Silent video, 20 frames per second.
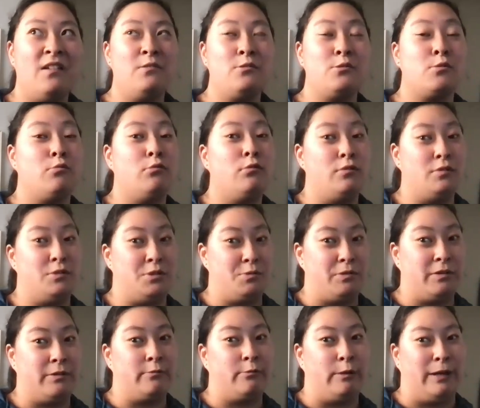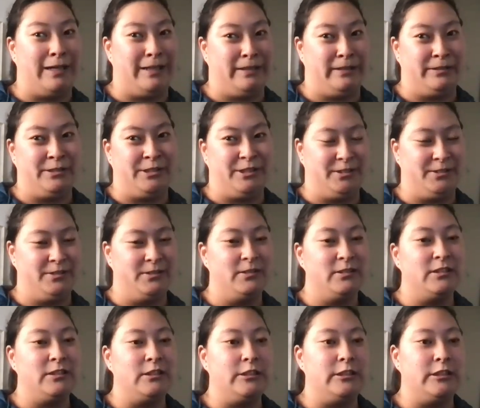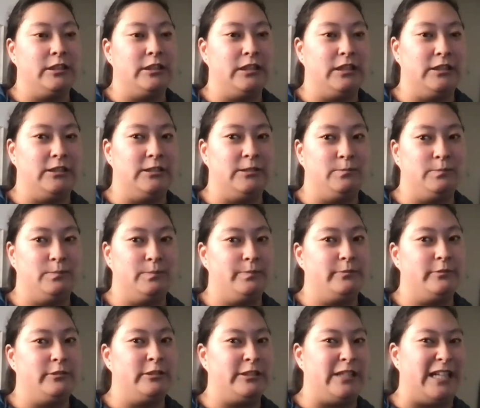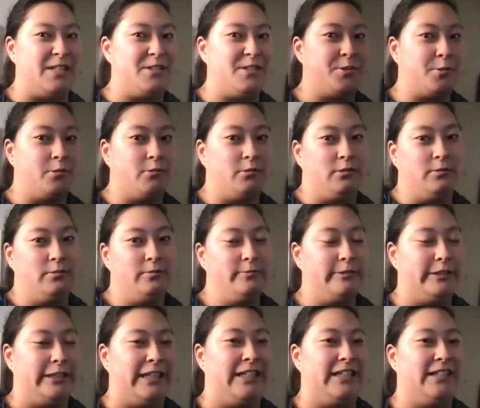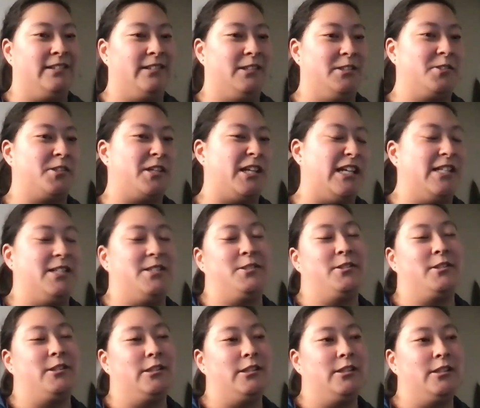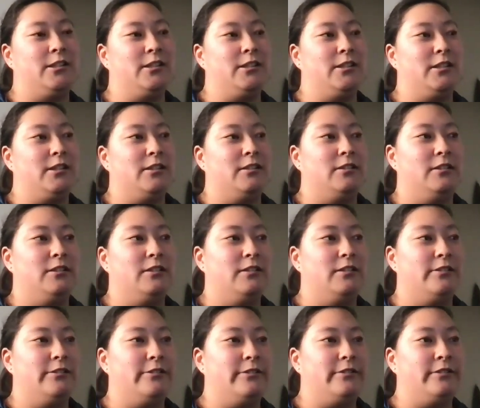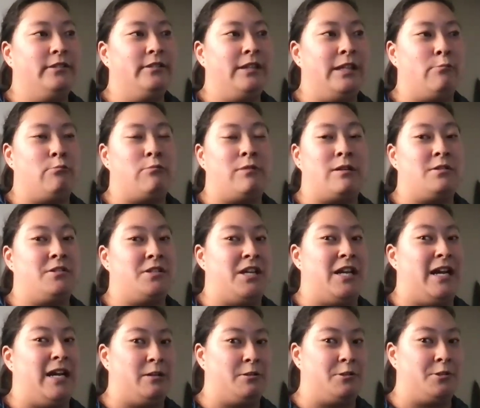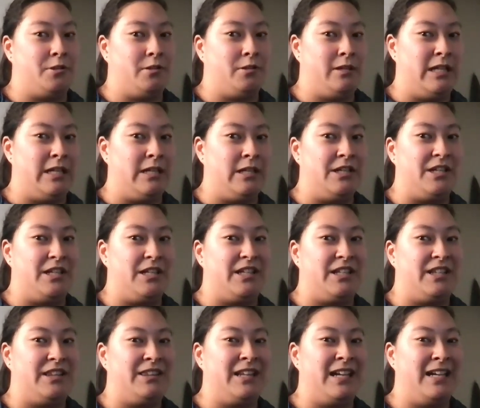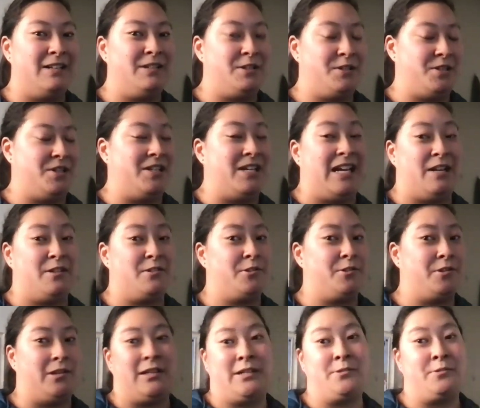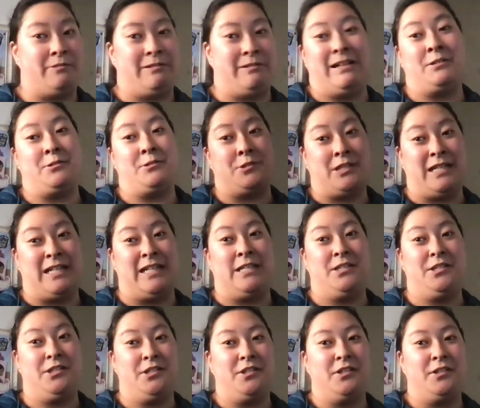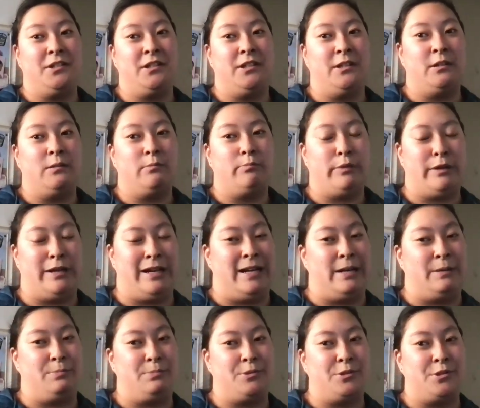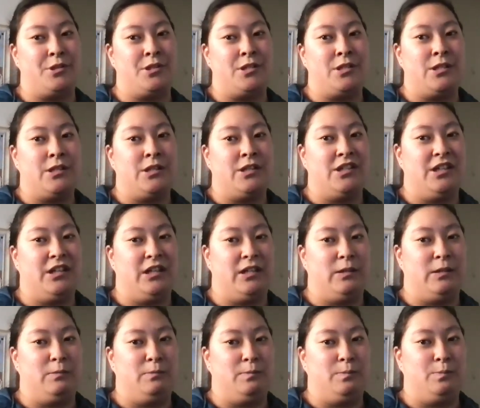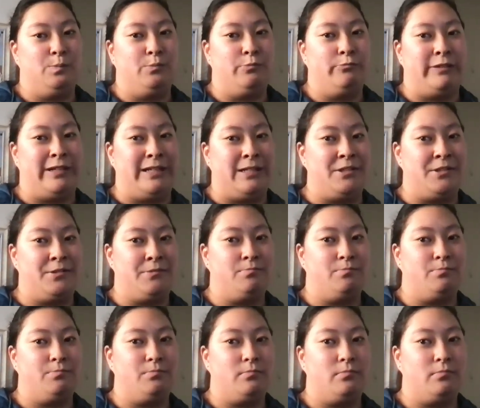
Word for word: schools are required to, um, state school, right, in this case. Then what does that actually, that doesn't actually translate, perhaps, um, right, to